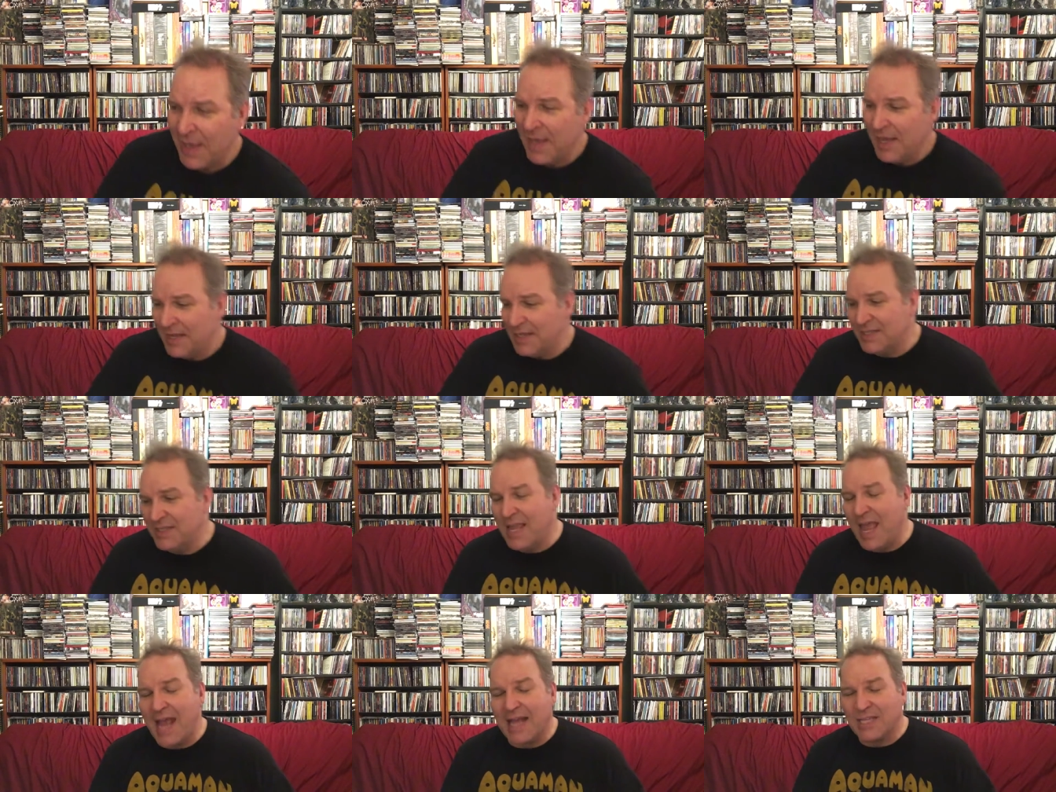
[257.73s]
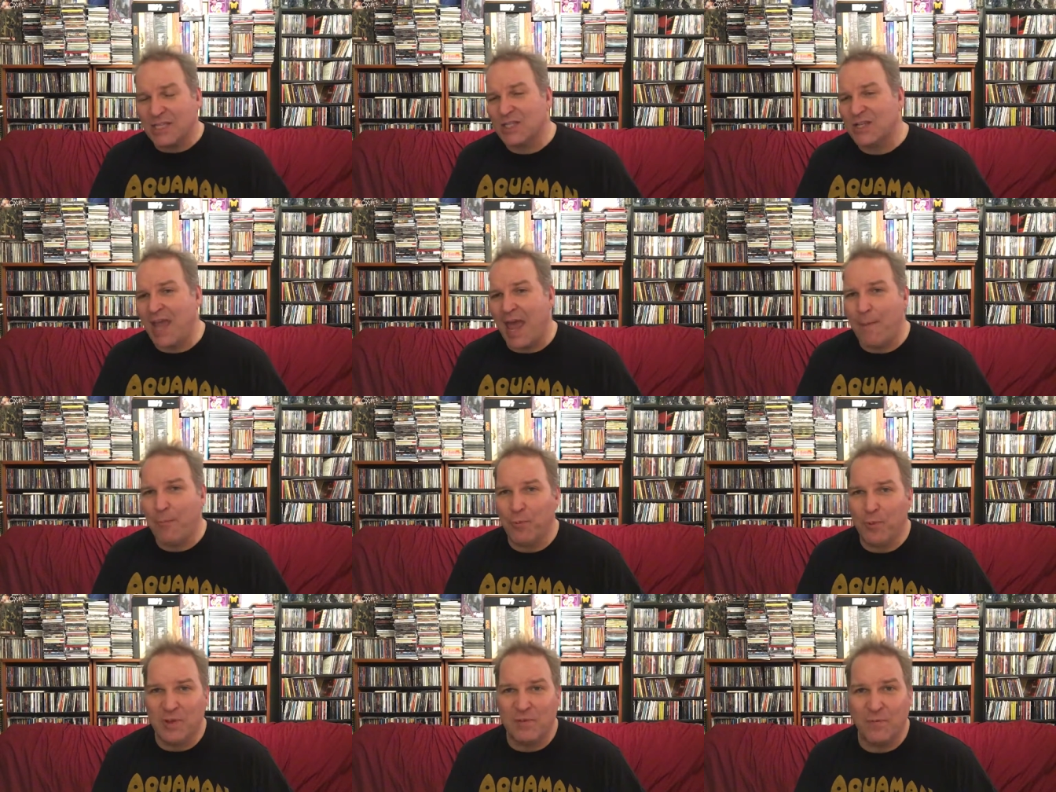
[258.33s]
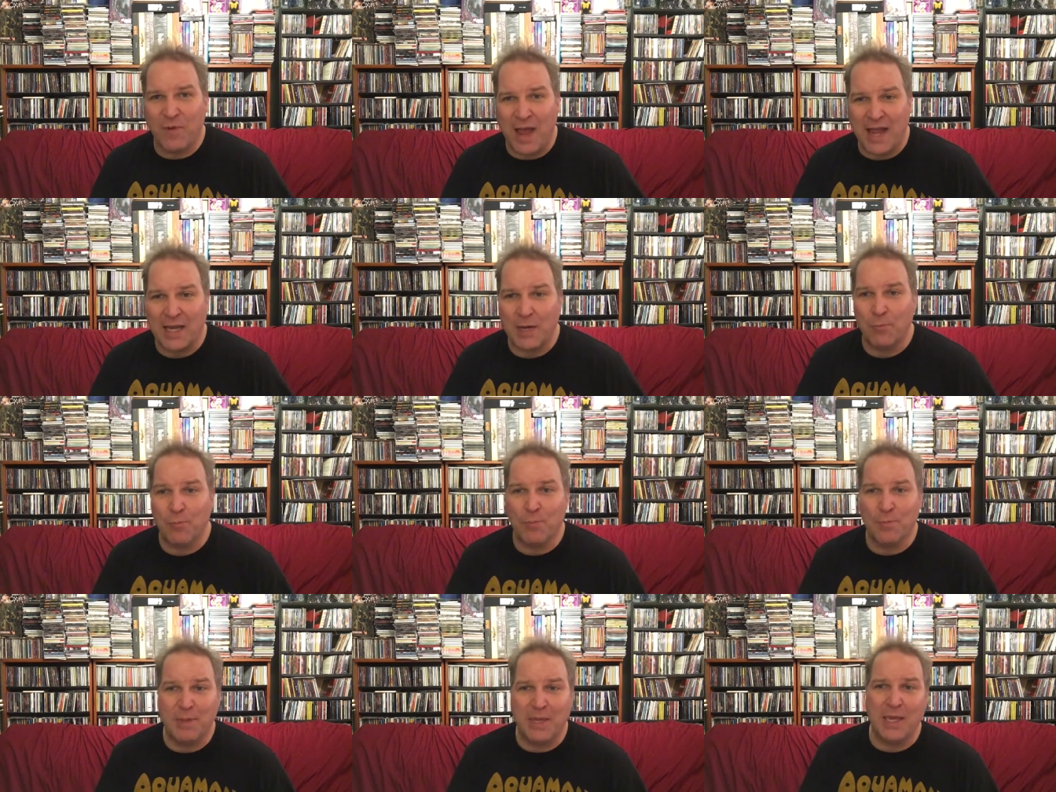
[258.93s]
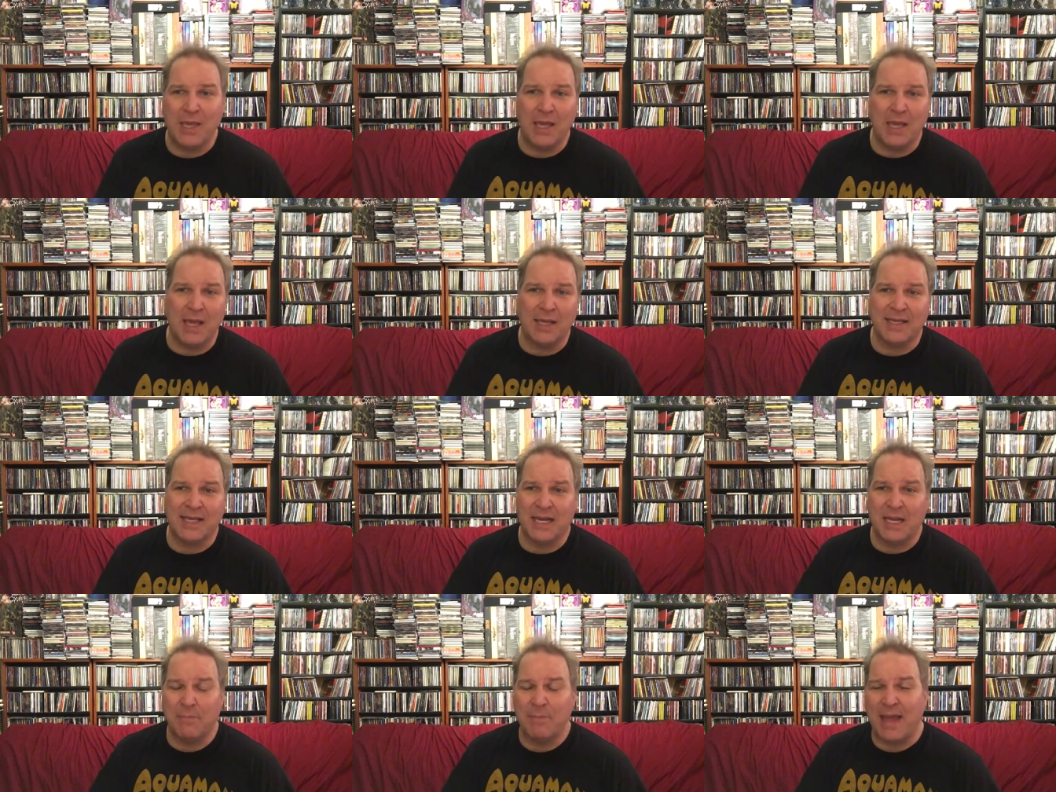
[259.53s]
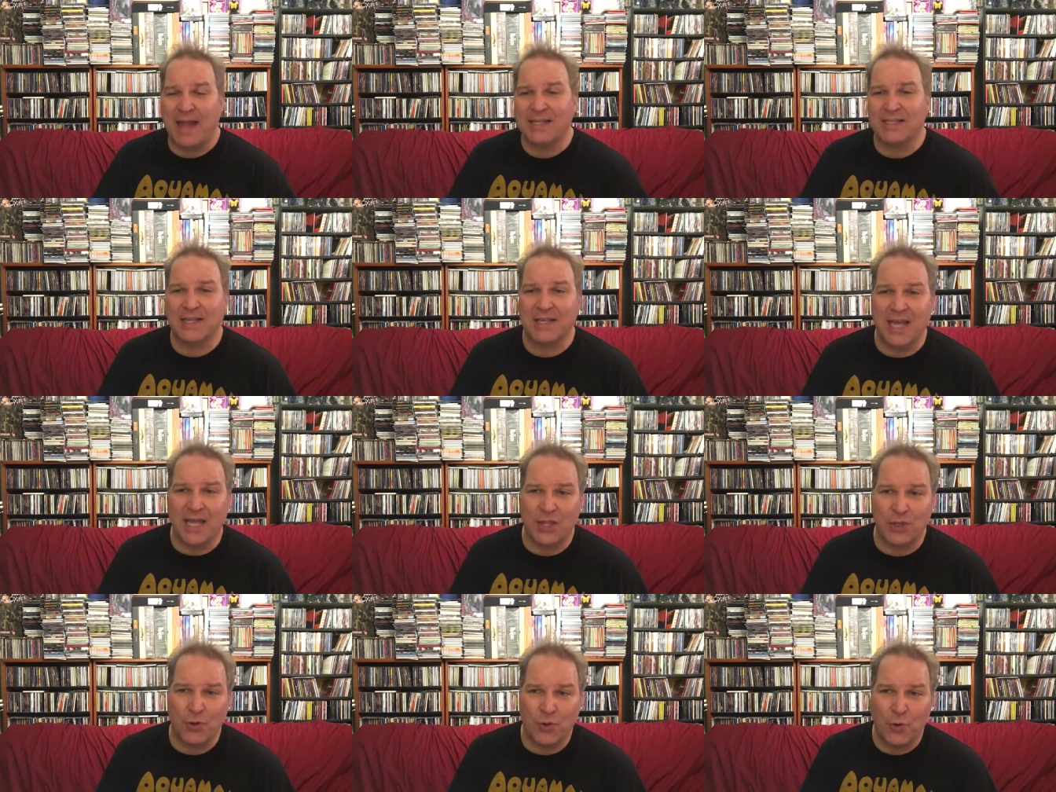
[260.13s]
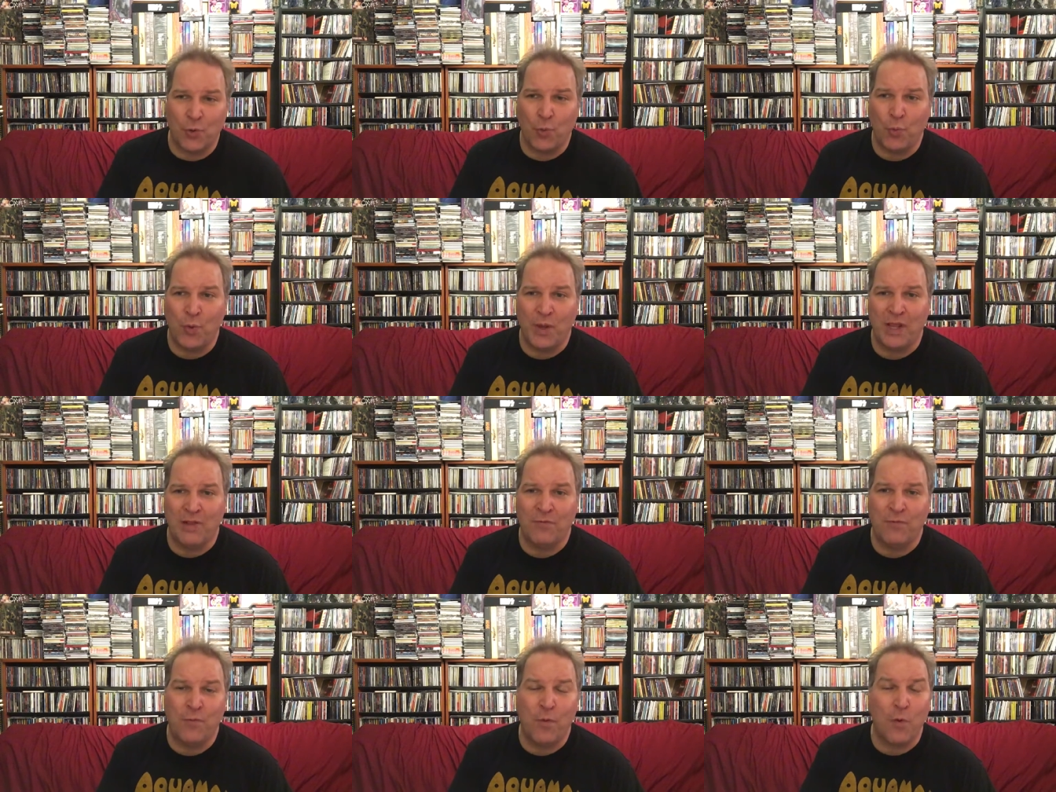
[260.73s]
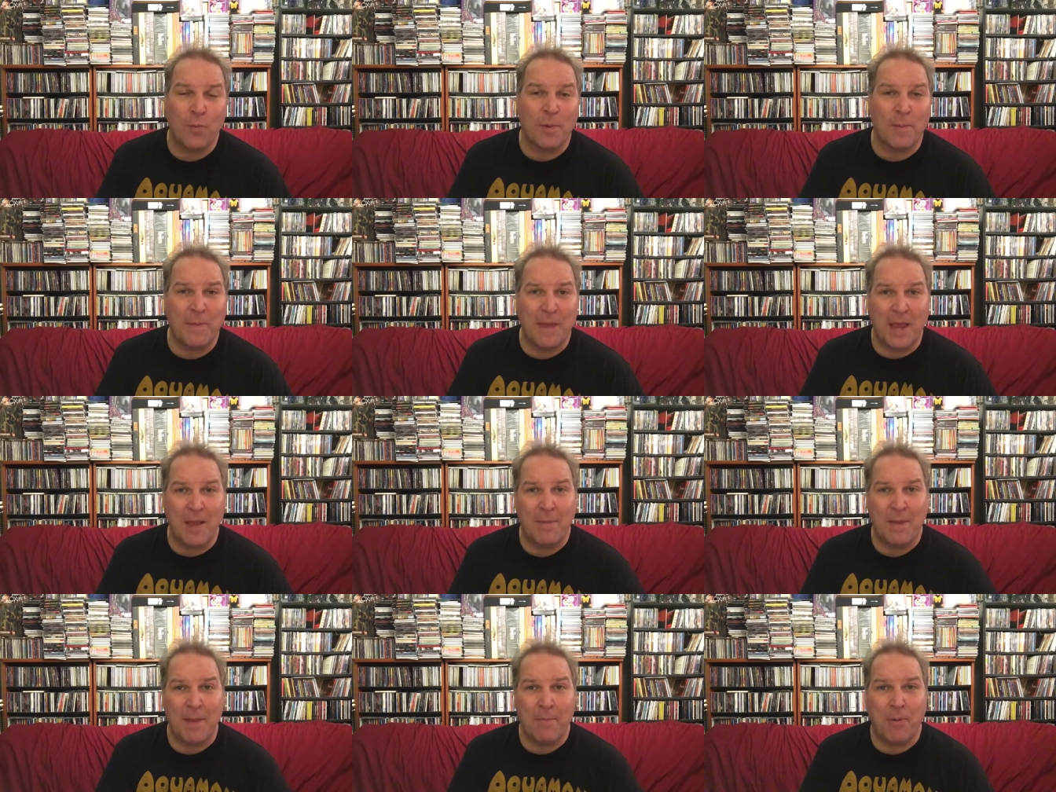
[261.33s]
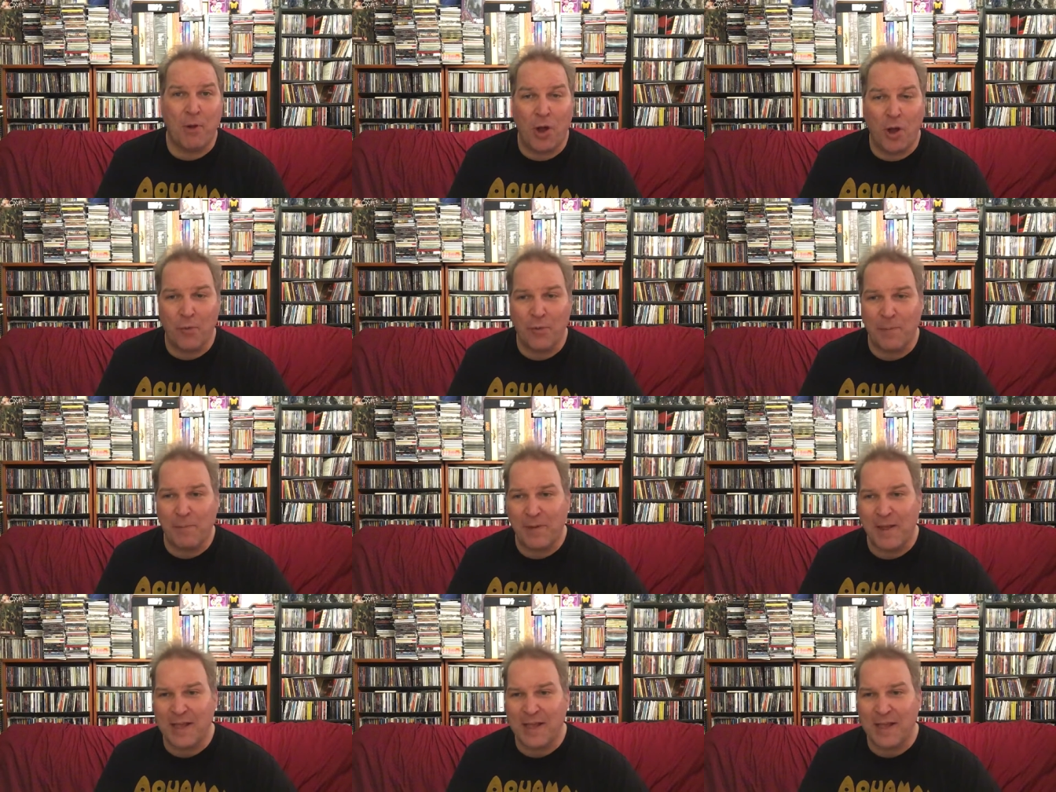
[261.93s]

His next step would find him be uh, getting back together with former bandmate Paul,